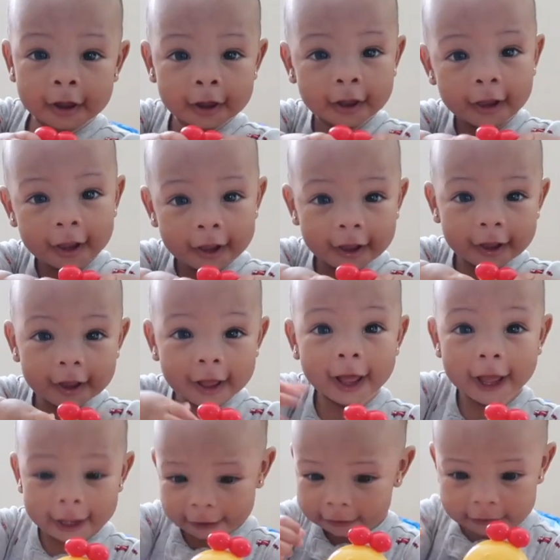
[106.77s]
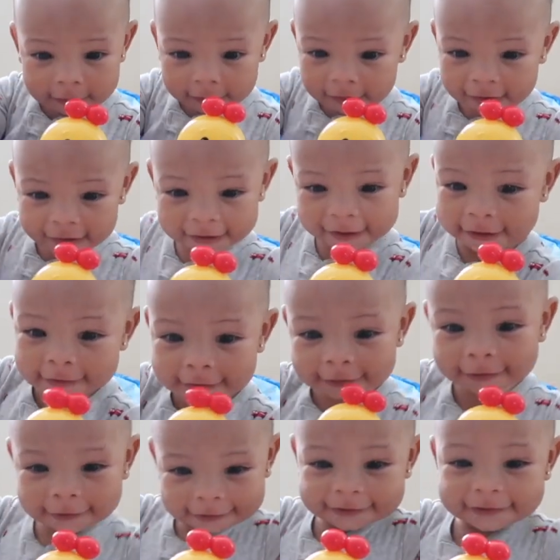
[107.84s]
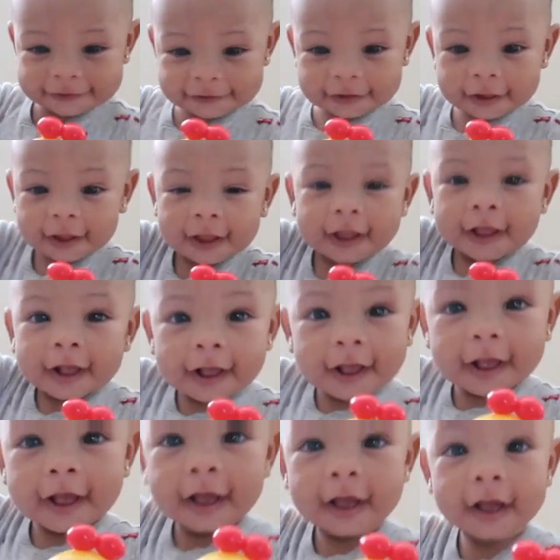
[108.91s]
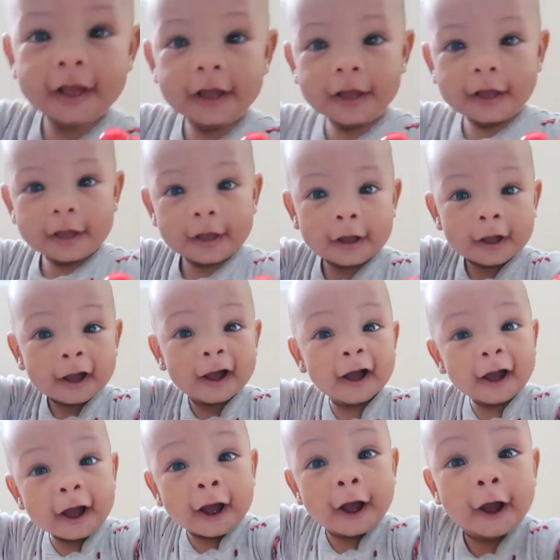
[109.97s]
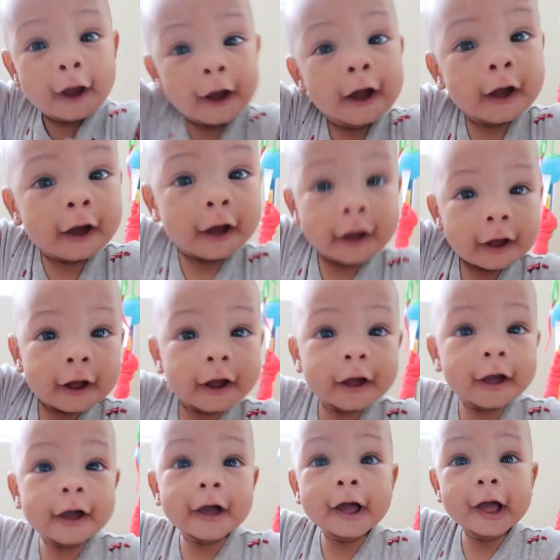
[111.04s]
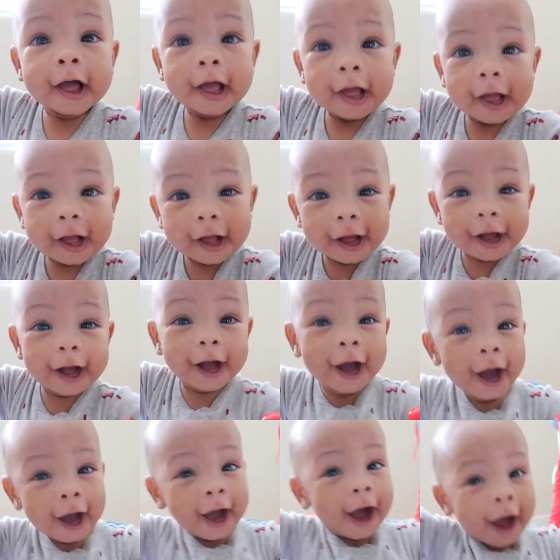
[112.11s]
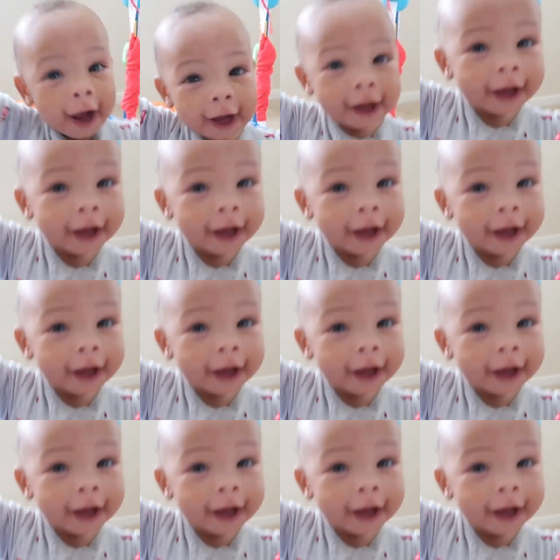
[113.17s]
Say hi. You guys, this is my baby. That's my little boy, Layden.